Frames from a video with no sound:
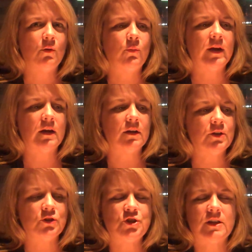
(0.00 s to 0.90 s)
where
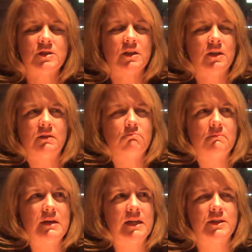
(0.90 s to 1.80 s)
you're just
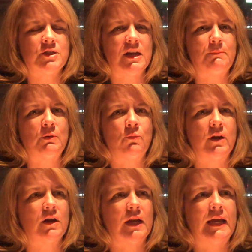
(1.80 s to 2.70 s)
making a statement
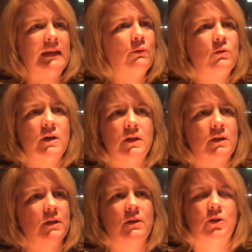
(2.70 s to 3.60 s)
where anyone
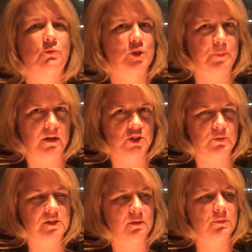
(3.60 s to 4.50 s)
could respond to
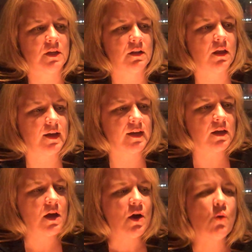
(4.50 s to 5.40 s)
it. Something like,
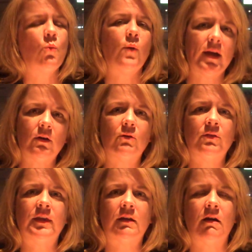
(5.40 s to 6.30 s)
wow,
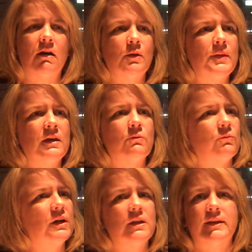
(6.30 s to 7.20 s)
the economy
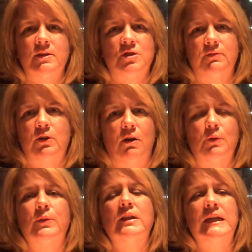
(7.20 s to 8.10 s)
really is difficult,
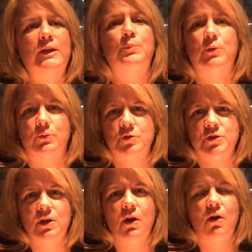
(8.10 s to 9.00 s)
we really need a
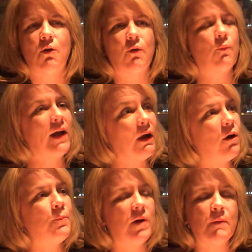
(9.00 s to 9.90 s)
boost. Or,
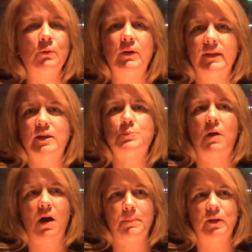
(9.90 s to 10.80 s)
wow, Obama really is
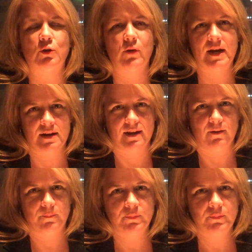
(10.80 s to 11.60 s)
popular right now.